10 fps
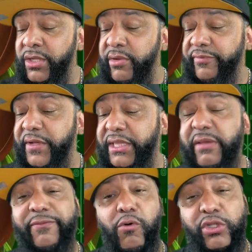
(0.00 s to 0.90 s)

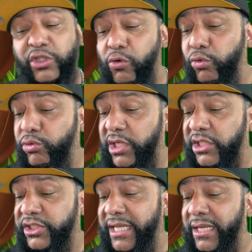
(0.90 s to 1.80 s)
54 total
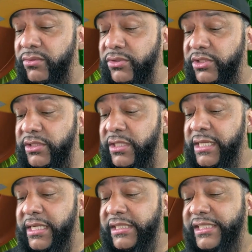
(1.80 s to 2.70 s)
touchdowns,
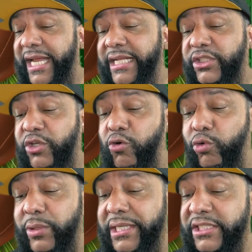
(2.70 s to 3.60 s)
10
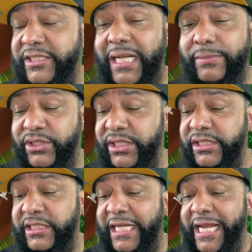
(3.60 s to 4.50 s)
total
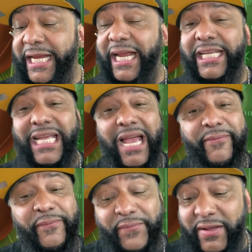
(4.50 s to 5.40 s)
interceptions, and he had
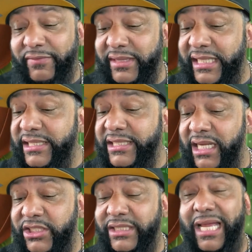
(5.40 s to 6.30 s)
50
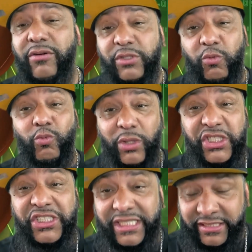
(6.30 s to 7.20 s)
touchdowns in one
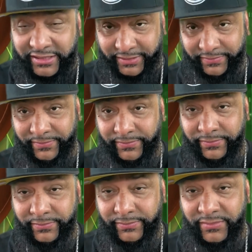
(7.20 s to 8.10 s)
season.
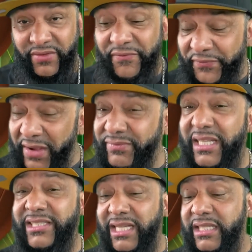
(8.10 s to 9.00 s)
50
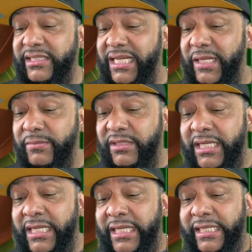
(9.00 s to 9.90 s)
touchdowns
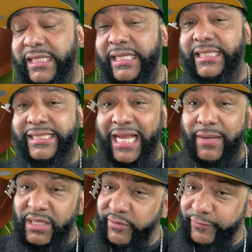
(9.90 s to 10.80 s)
and damn
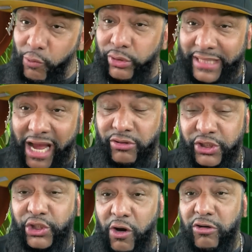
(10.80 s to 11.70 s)
near
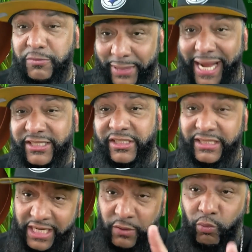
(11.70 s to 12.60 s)
4,000 yards passing
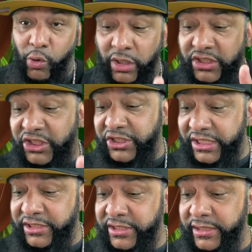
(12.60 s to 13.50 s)
in one
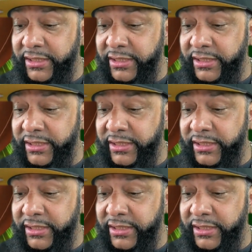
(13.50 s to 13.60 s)
season.